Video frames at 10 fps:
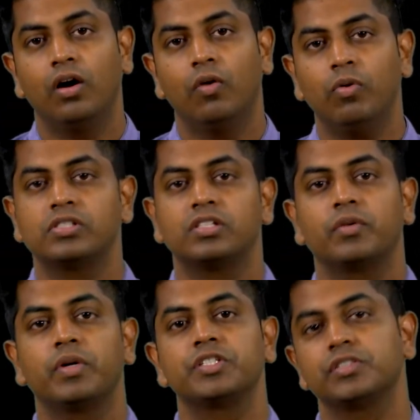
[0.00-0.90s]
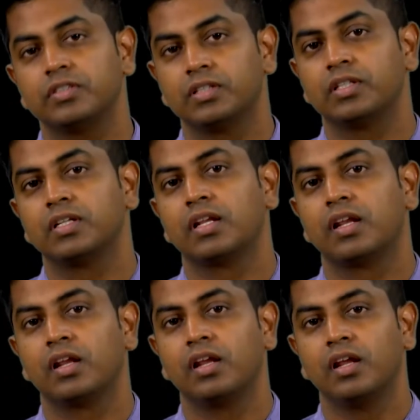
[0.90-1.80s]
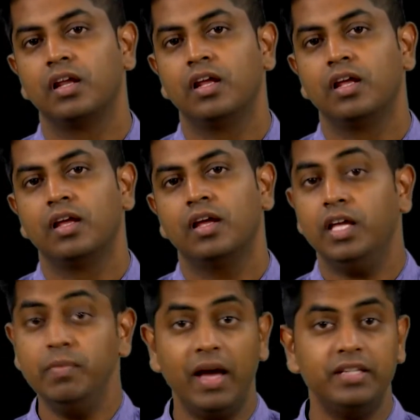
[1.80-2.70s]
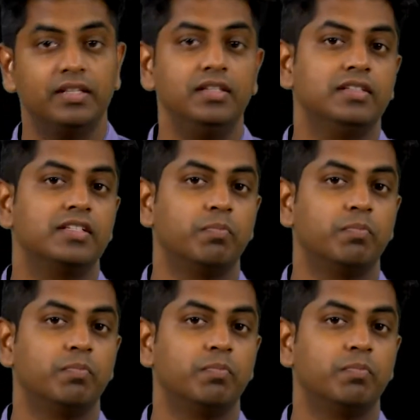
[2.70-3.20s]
What is the question? Imagine there is a